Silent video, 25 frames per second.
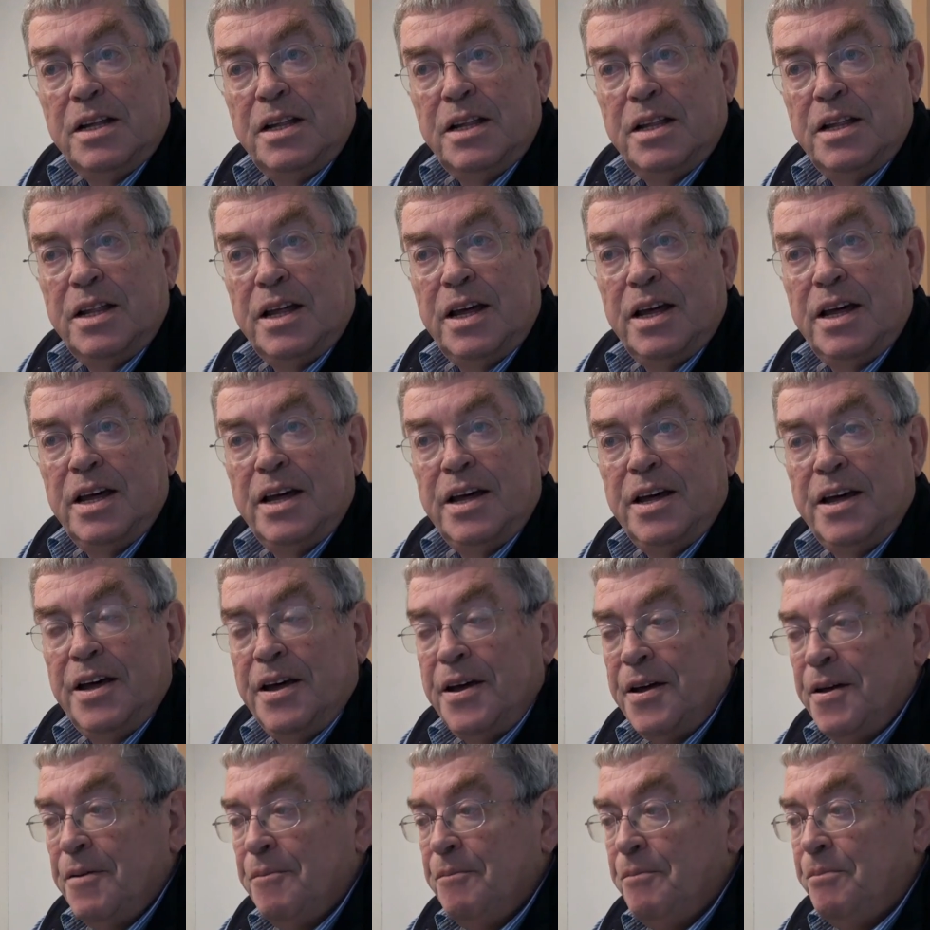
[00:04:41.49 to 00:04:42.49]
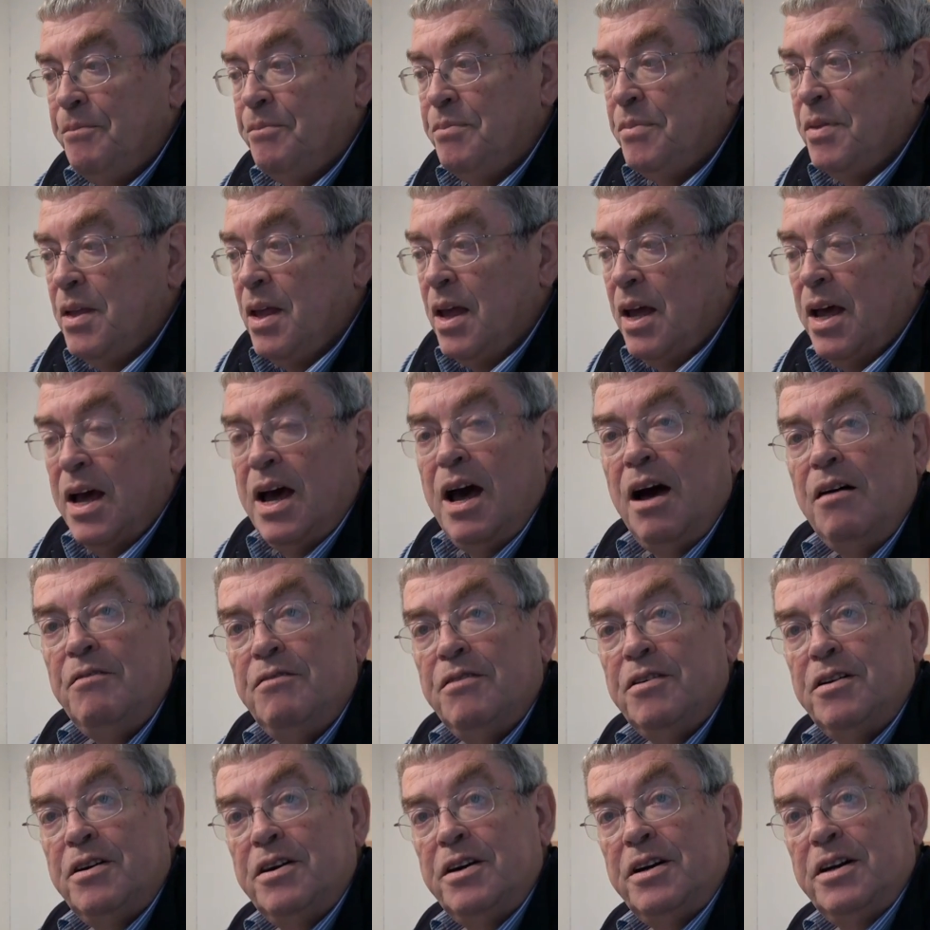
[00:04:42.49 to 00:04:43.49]
the
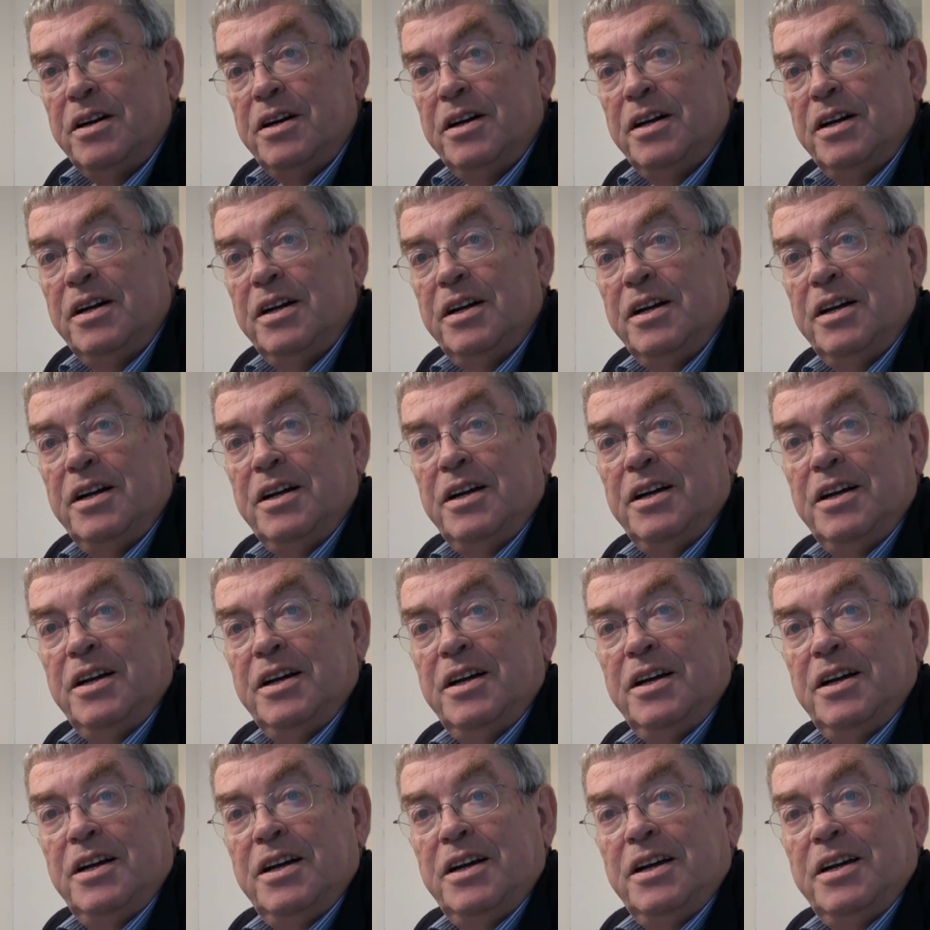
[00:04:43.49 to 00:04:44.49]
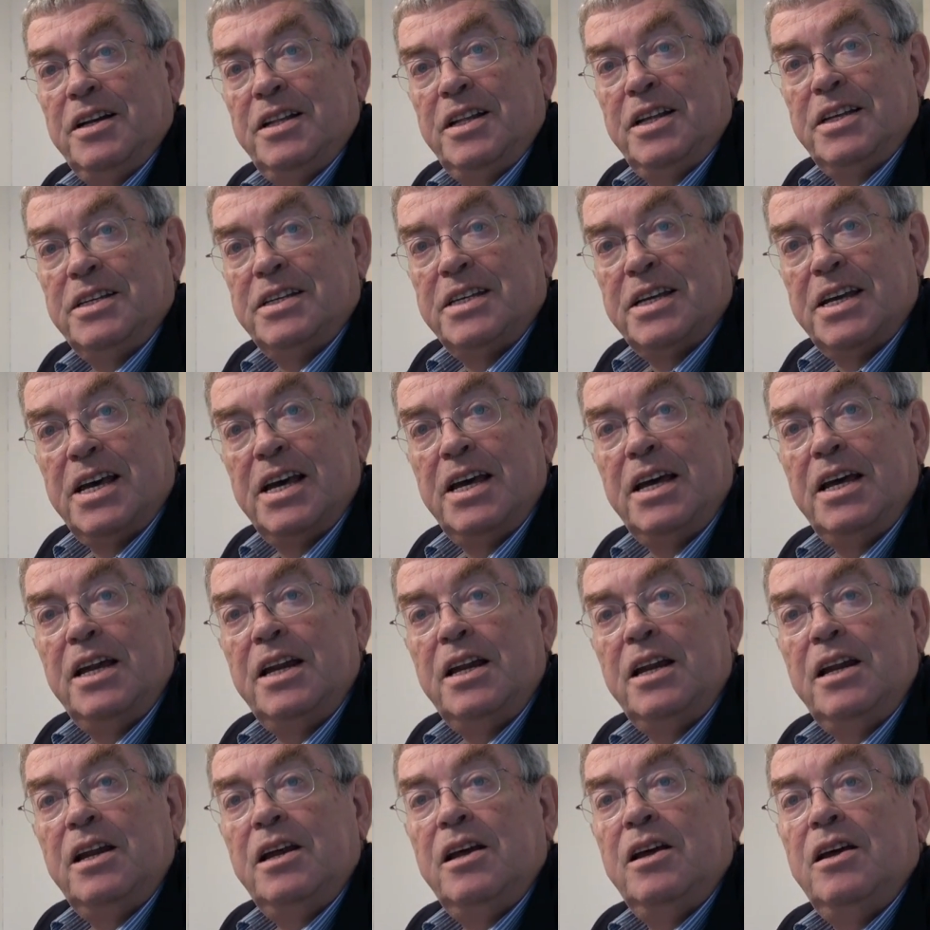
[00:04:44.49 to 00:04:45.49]
cover, the
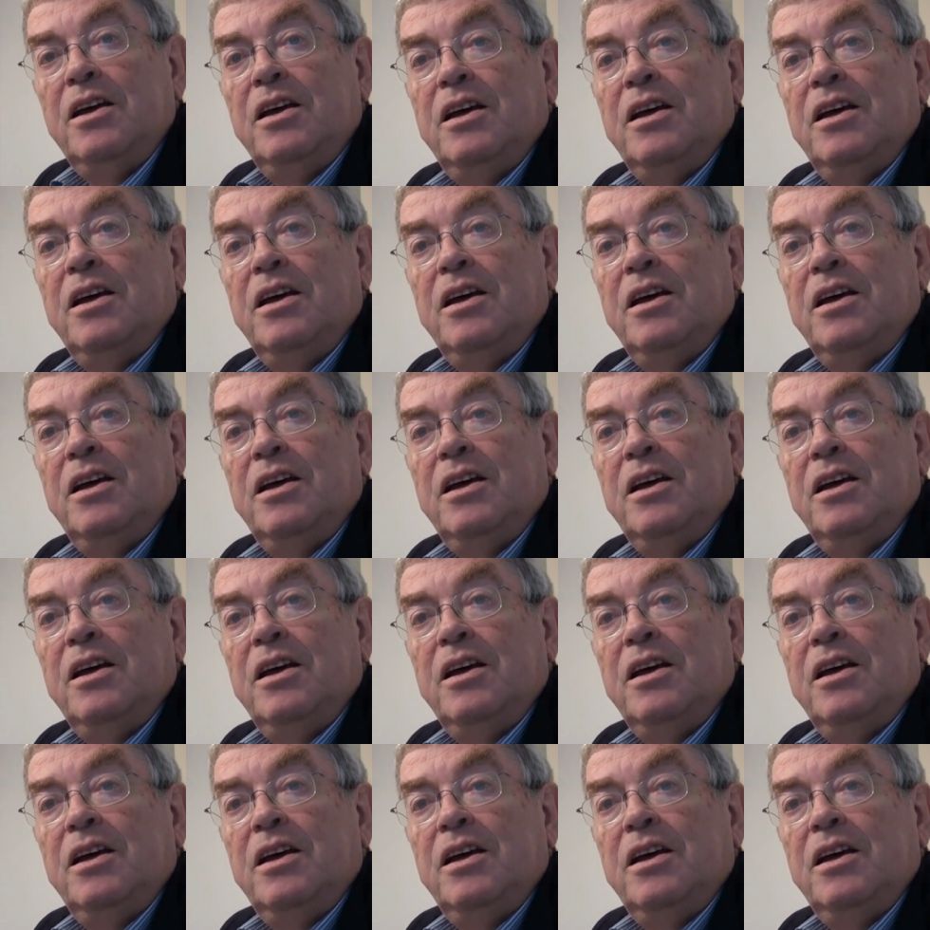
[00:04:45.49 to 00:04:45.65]
skin